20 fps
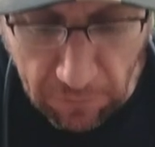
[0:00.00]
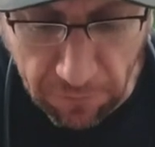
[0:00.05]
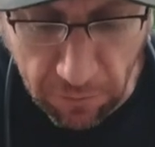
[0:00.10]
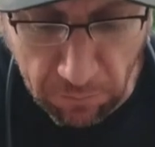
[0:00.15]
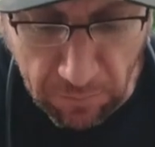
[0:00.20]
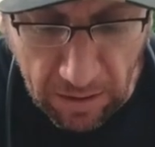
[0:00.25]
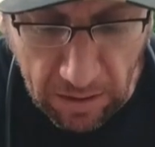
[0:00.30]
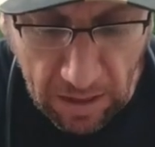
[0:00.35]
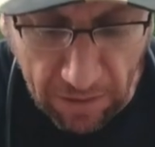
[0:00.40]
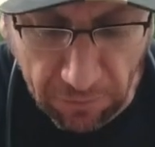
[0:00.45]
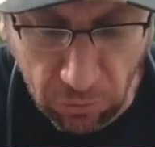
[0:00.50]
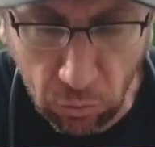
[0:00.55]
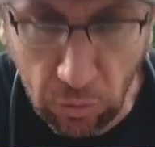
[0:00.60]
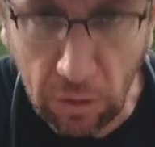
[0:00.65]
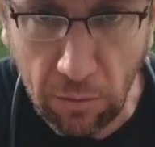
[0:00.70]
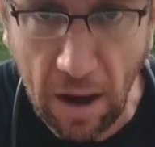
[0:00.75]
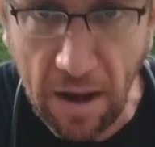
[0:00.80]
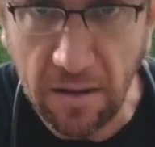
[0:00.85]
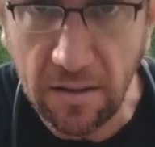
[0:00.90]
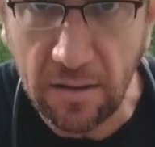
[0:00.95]
from the left to
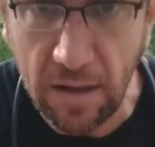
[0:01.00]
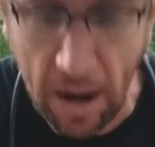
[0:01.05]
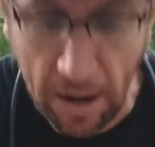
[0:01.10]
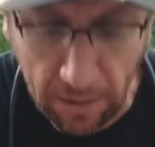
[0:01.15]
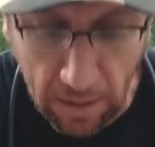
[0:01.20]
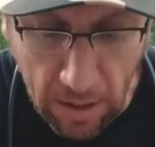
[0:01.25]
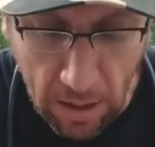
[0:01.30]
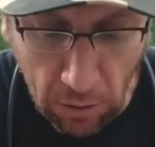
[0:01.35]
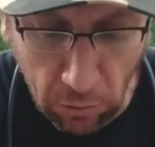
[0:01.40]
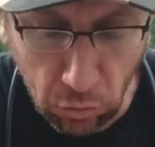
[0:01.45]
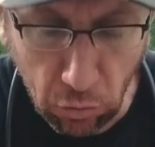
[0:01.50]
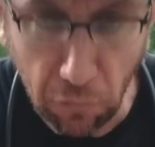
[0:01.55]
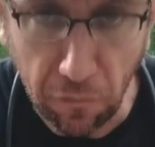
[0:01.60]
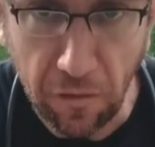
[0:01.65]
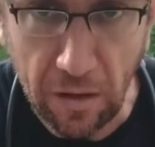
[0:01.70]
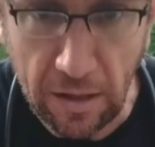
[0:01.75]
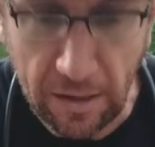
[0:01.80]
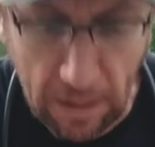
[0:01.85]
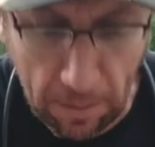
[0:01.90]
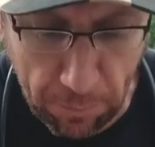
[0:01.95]
the right side to
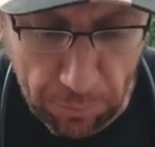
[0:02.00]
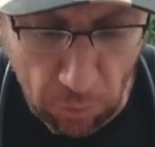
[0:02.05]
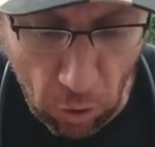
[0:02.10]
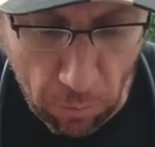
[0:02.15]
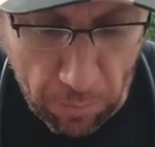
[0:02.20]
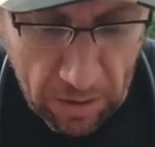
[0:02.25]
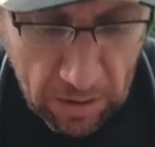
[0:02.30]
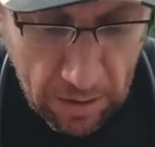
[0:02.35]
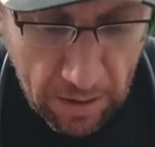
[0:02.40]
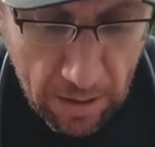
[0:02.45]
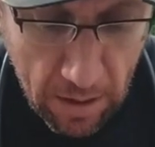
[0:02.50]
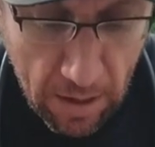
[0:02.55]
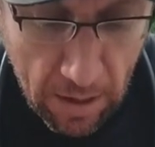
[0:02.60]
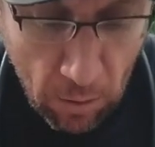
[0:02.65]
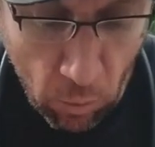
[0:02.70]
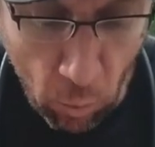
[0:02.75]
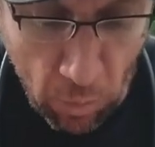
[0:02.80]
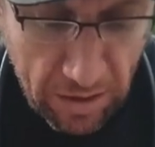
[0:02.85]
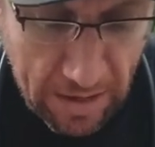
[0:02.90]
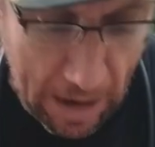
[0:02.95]
fill it up properly
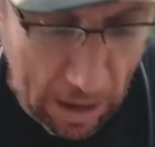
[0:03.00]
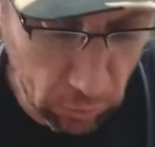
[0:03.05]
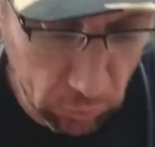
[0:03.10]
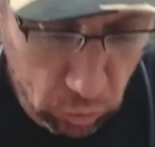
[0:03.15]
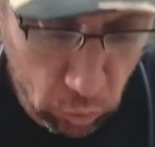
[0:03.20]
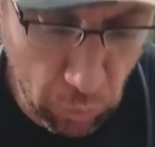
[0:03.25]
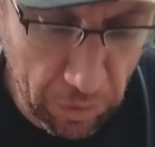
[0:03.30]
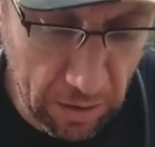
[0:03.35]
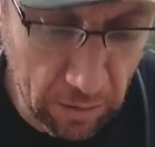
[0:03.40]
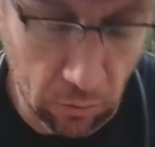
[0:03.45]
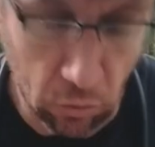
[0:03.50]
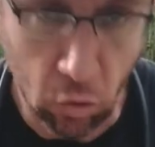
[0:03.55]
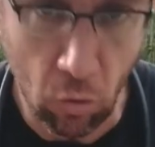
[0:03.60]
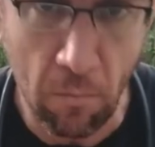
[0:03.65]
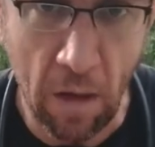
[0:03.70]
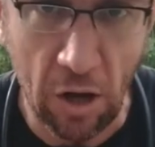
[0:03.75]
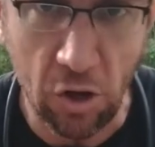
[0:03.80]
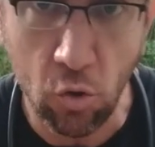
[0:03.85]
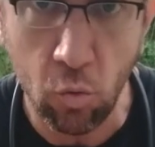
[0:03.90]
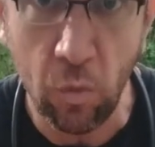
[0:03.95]
without doing too
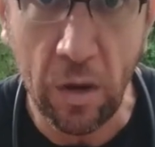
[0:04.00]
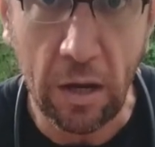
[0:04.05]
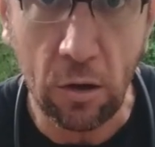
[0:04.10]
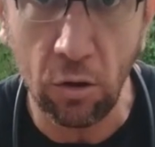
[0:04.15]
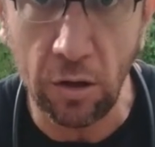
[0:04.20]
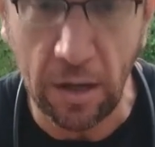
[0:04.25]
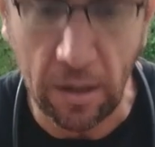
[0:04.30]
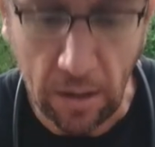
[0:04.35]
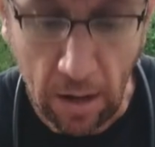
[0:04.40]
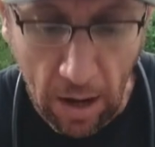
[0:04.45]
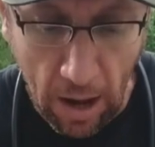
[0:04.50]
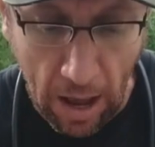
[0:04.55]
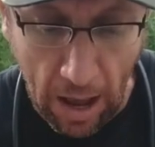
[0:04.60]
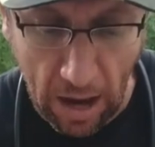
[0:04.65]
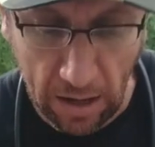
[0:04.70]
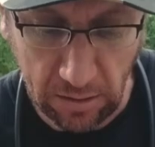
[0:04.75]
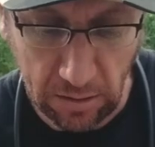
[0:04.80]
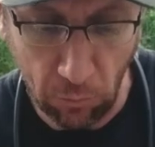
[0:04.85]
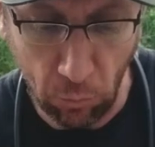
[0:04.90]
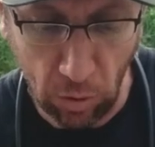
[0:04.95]
much wiggling,
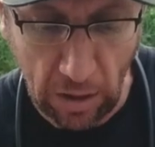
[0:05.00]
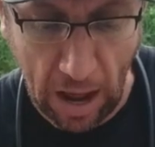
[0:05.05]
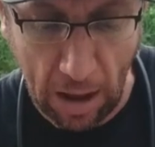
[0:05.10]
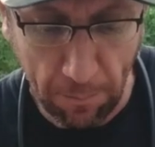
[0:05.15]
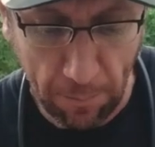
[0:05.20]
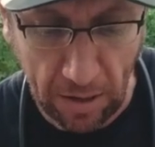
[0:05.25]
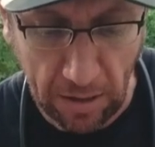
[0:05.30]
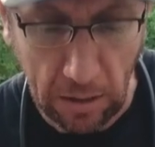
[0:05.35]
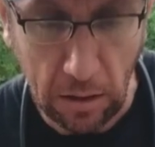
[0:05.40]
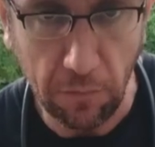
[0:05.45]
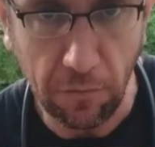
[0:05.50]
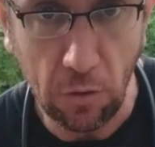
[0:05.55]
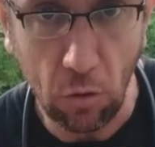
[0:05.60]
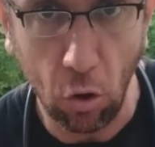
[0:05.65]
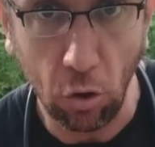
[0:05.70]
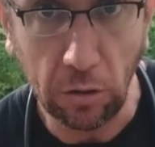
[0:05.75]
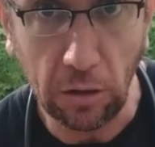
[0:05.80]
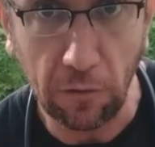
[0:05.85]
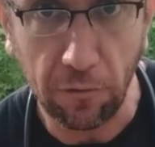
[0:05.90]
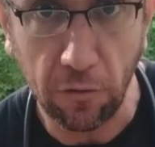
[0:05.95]
as it would happen if you
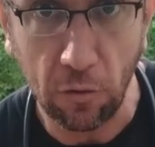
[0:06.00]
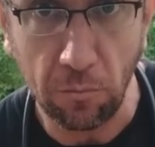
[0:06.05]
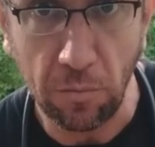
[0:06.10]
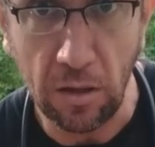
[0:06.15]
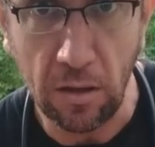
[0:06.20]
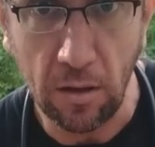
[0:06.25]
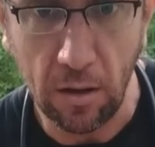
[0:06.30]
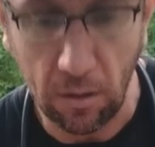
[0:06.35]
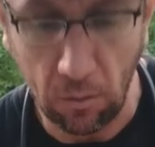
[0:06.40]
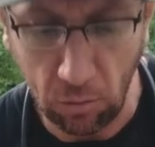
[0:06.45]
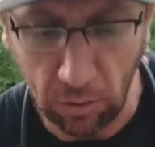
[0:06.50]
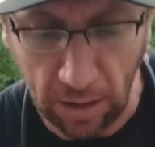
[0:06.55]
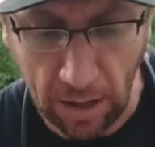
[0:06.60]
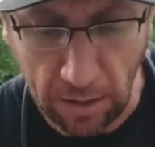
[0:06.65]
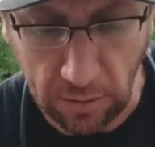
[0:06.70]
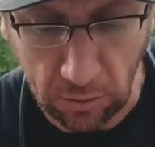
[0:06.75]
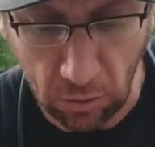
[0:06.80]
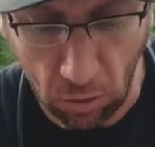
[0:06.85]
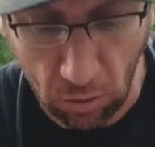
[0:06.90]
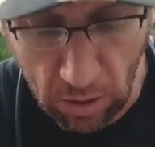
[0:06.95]
hold it from here, okay?
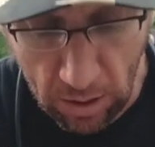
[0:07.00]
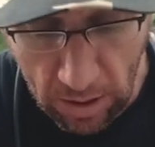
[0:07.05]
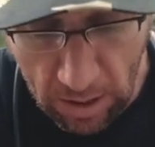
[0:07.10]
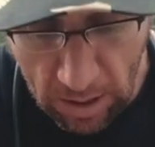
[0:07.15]
So